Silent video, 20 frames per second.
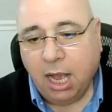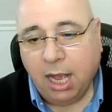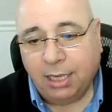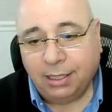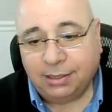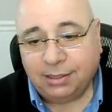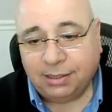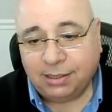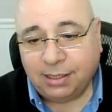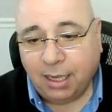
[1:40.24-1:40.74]

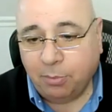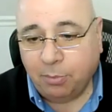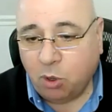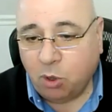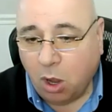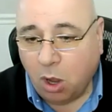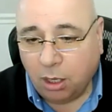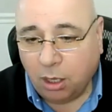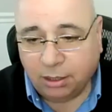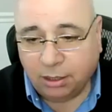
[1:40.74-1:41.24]
Some
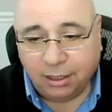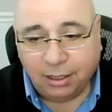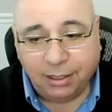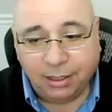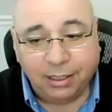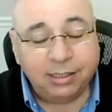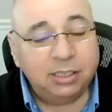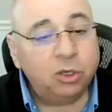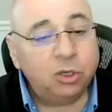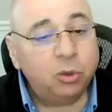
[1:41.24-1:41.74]
call it an
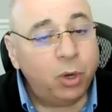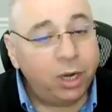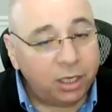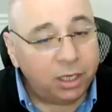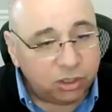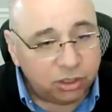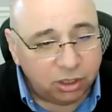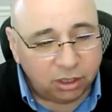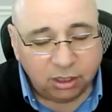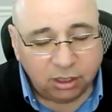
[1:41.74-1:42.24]

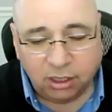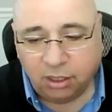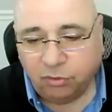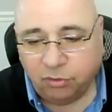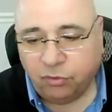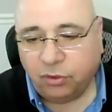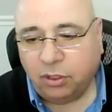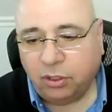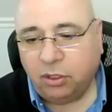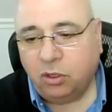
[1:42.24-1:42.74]
insurrection
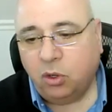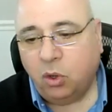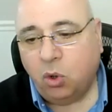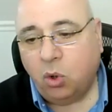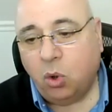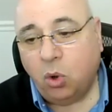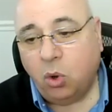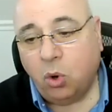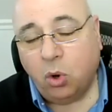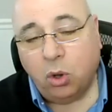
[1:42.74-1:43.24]
even,
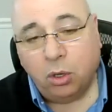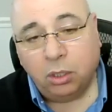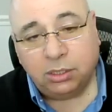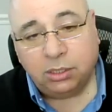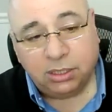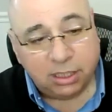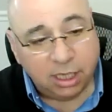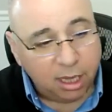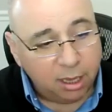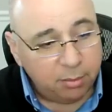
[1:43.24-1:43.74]
or
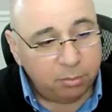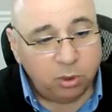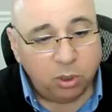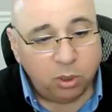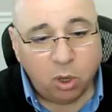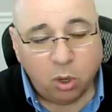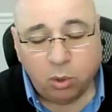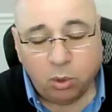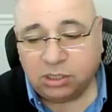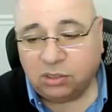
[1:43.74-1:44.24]
some
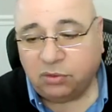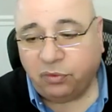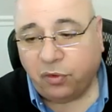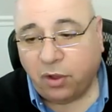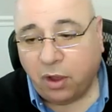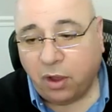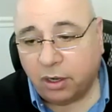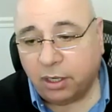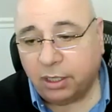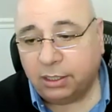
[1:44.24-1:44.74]
go as
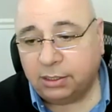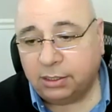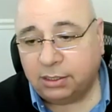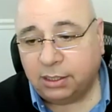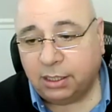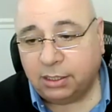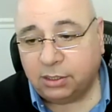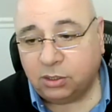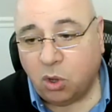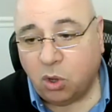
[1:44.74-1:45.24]
far as
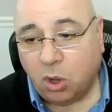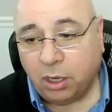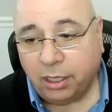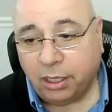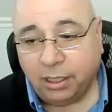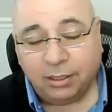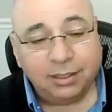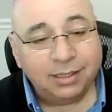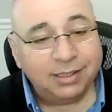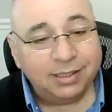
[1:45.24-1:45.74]
calling
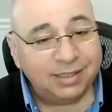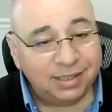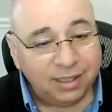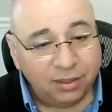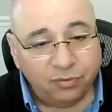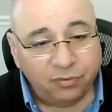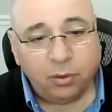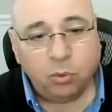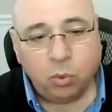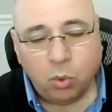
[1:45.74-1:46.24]
it a
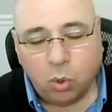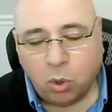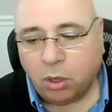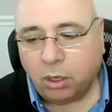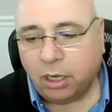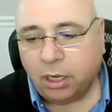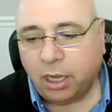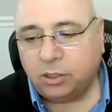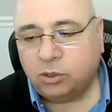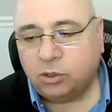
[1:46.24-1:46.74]
civil war, an
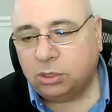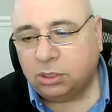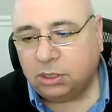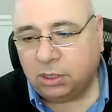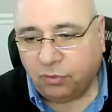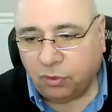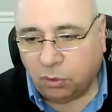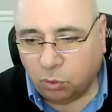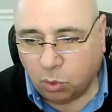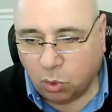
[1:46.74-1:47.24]
actual
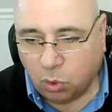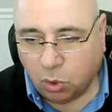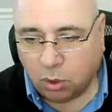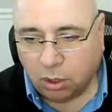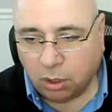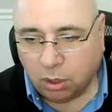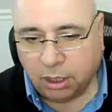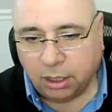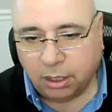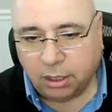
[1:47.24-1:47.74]
civil war
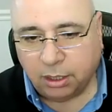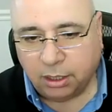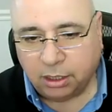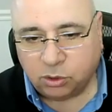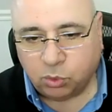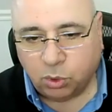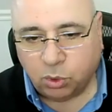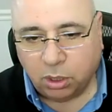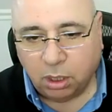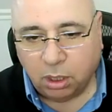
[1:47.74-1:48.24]
in
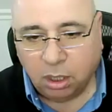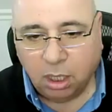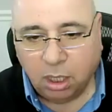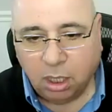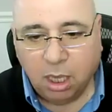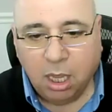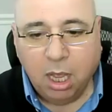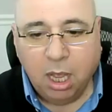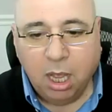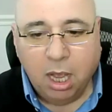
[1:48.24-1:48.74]
Israel.
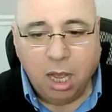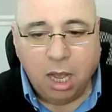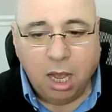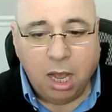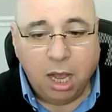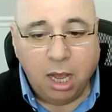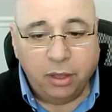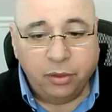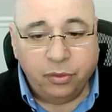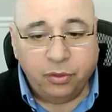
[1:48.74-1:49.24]

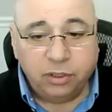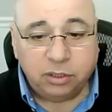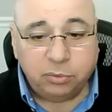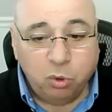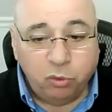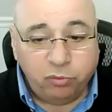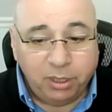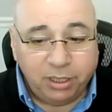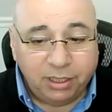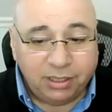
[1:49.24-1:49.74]
This
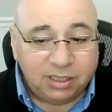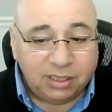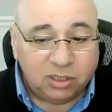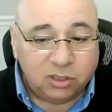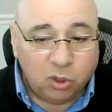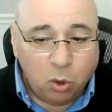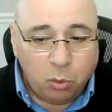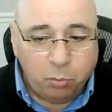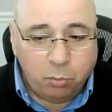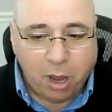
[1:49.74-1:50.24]
movement is
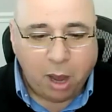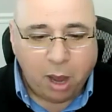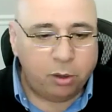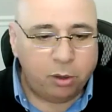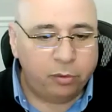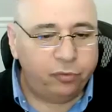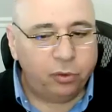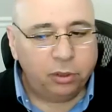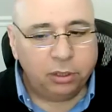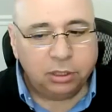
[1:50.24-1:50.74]
so
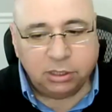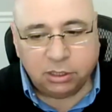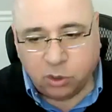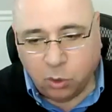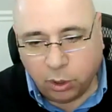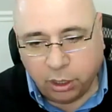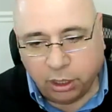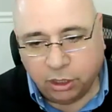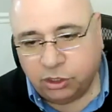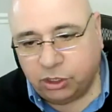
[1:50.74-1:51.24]
powerful and so
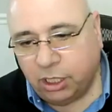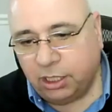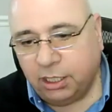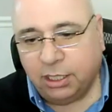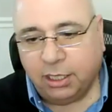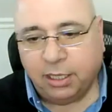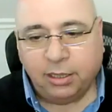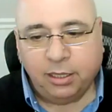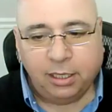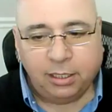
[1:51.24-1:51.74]

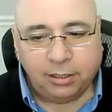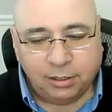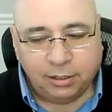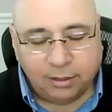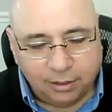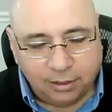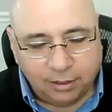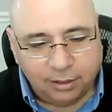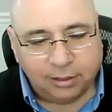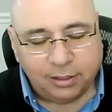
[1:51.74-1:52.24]
energetic that
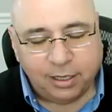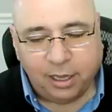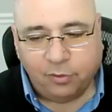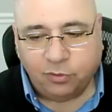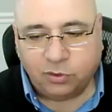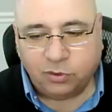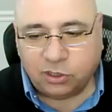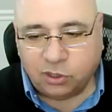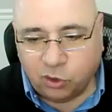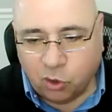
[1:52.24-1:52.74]
it kind of
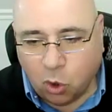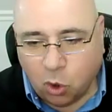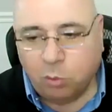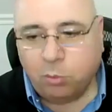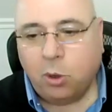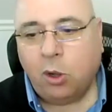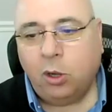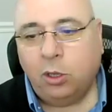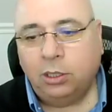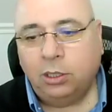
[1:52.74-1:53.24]

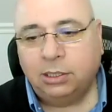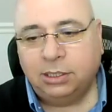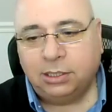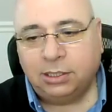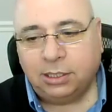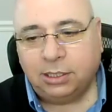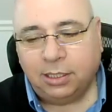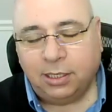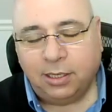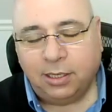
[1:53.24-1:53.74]
snowballs
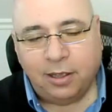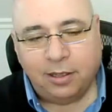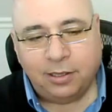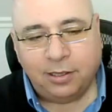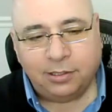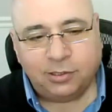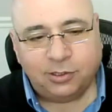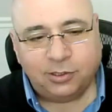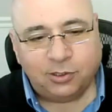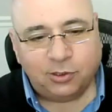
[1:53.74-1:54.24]

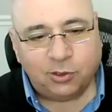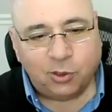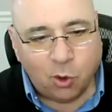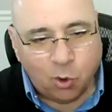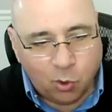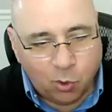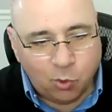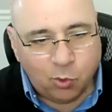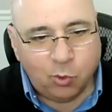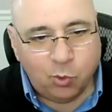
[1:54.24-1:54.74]

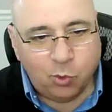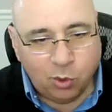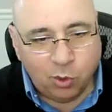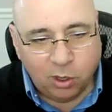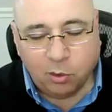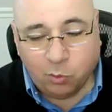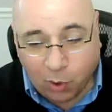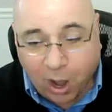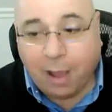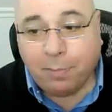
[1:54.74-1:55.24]
so
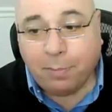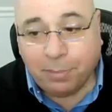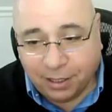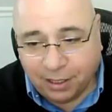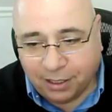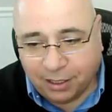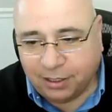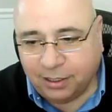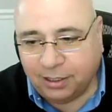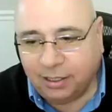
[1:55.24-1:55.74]

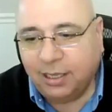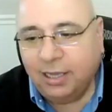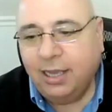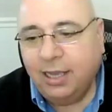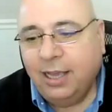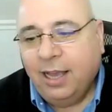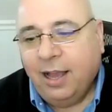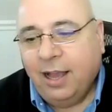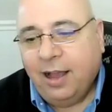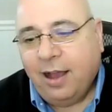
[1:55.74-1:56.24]
rapidly
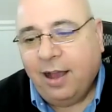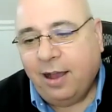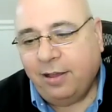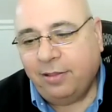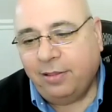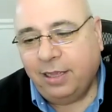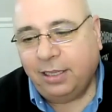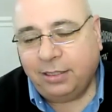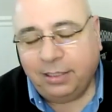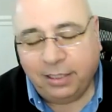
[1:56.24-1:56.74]

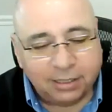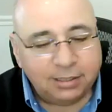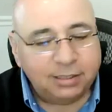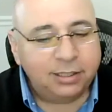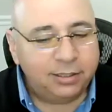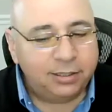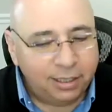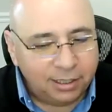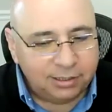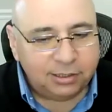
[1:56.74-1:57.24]
that
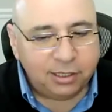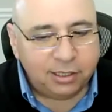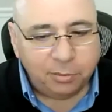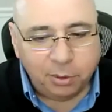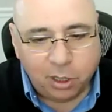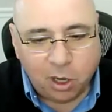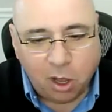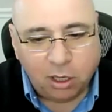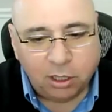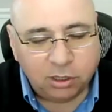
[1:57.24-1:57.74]
yesterday's
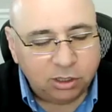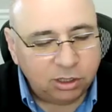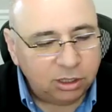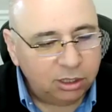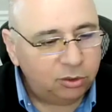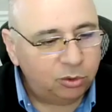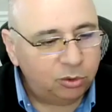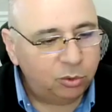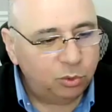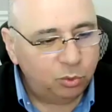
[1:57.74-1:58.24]
terminology
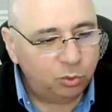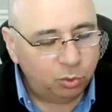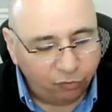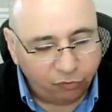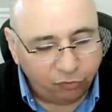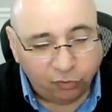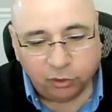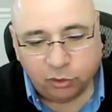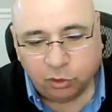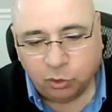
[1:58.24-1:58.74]
to
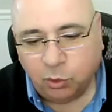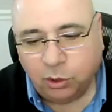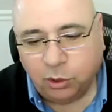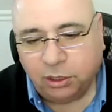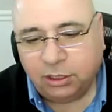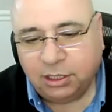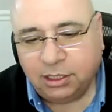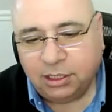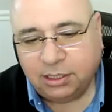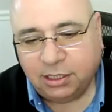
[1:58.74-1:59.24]
refer to it
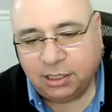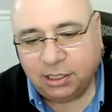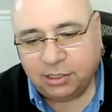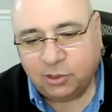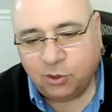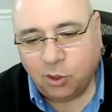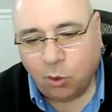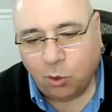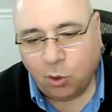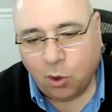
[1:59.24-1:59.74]
is
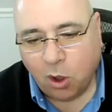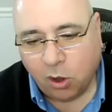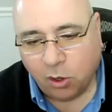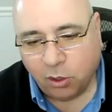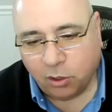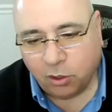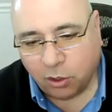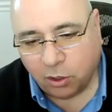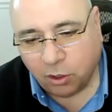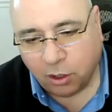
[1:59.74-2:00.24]
no
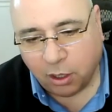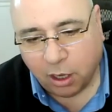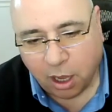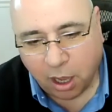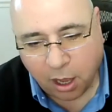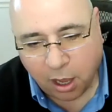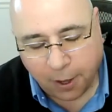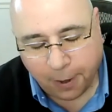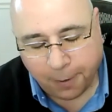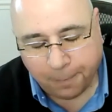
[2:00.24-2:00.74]
longer
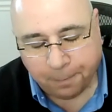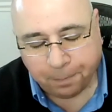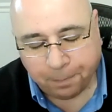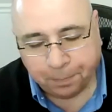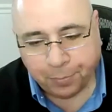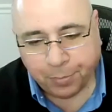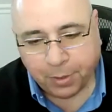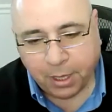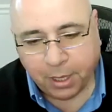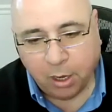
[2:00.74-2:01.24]

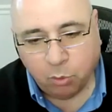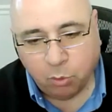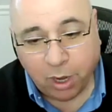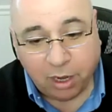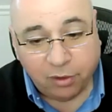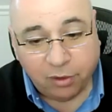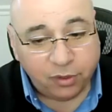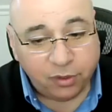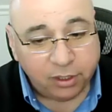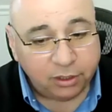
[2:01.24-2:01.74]

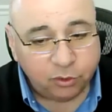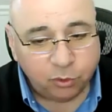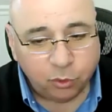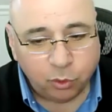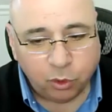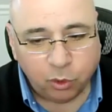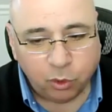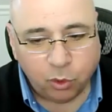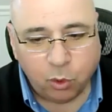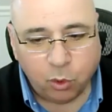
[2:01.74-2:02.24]
relevant
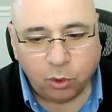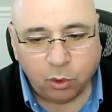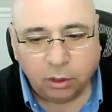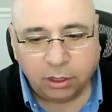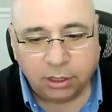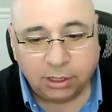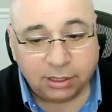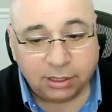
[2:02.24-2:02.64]
or